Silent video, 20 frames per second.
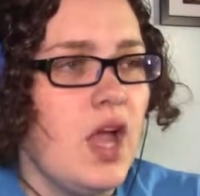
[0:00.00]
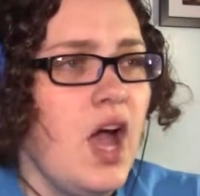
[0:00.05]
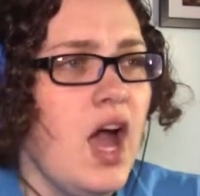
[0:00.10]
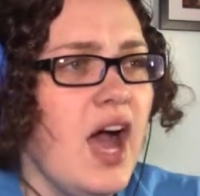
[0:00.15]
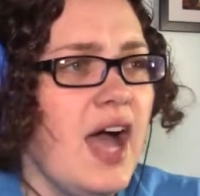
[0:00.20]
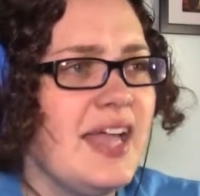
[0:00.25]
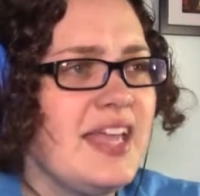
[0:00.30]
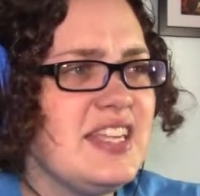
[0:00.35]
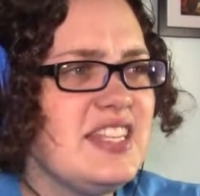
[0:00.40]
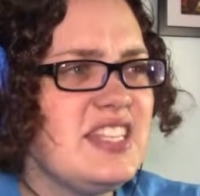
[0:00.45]

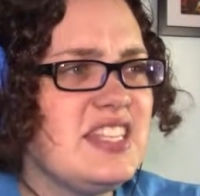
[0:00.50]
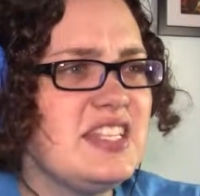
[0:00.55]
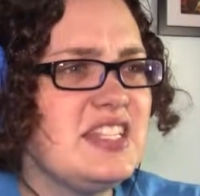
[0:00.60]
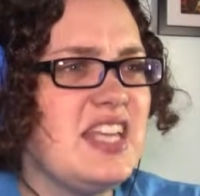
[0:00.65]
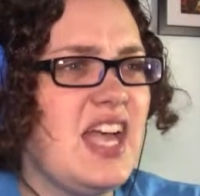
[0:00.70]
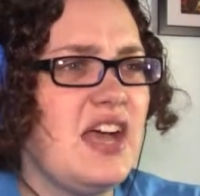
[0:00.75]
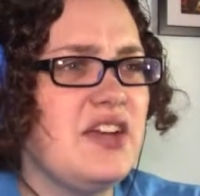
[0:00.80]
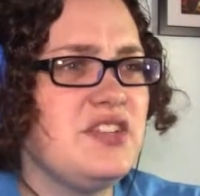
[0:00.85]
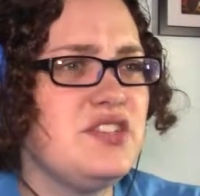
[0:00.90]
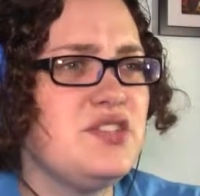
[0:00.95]
I guess the
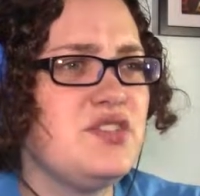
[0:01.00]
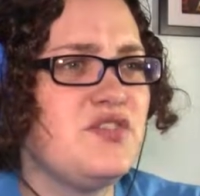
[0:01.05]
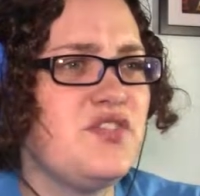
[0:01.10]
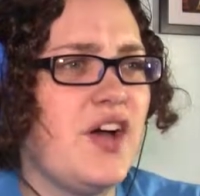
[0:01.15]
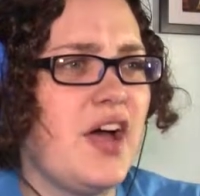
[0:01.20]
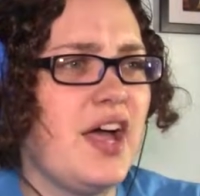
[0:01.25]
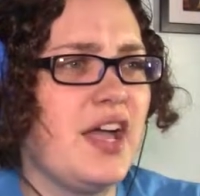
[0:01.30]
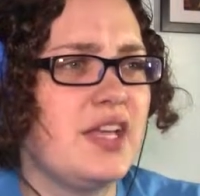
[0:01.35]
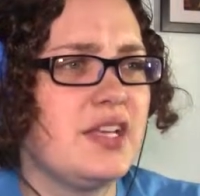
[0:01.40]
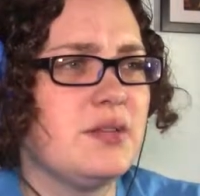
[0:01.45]
town is
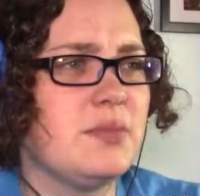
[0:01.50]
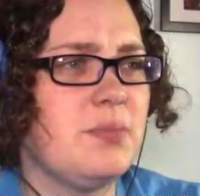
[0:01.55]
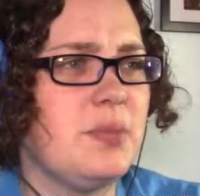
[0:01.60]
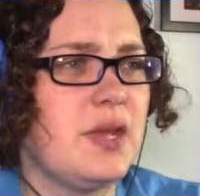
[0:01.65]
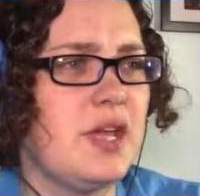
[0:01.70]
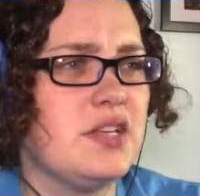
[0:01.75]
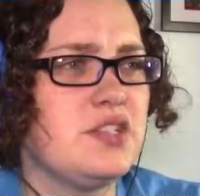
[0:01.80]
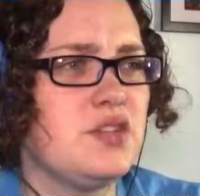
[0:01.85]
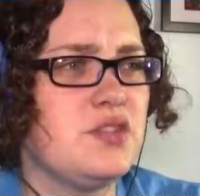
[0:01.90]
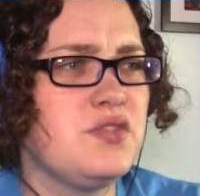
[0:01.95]
fine, but
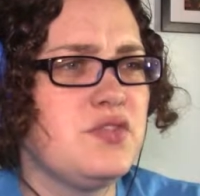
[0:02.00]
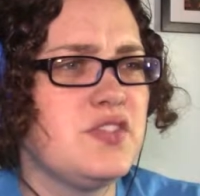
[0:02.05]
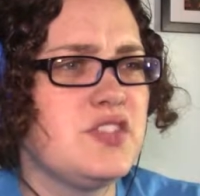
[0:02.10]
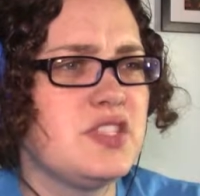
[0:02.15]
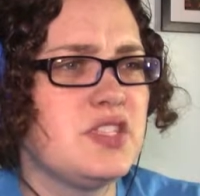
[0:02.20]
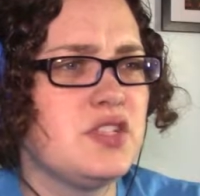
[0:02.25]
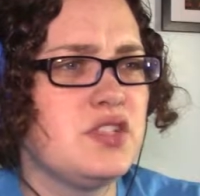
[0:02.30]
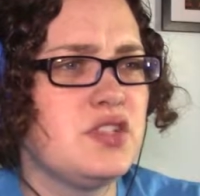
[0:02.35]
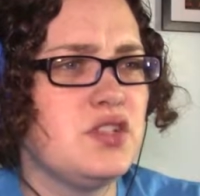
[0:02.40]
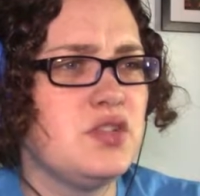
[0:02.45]
I don't
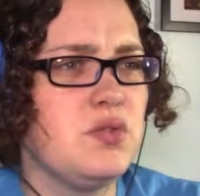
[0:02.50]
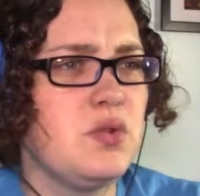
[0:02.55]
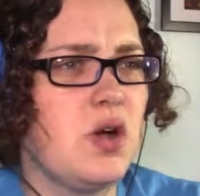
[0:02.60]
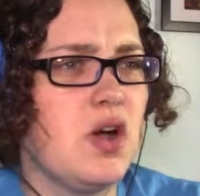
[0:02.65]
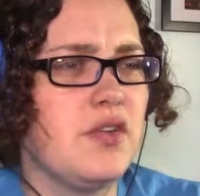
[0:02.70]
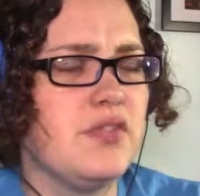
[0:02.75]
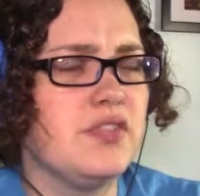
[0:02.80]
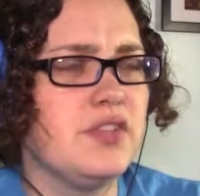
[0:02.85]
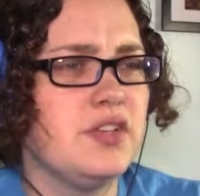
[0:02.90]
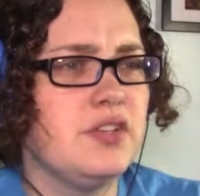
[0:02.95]
visit it too
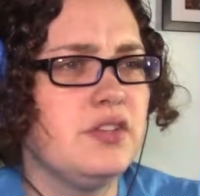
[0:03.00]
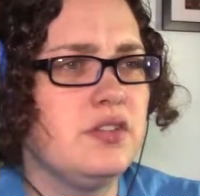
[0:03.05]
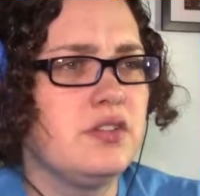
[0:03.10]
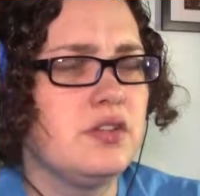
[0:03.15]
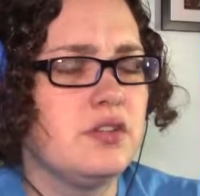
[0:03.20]
often.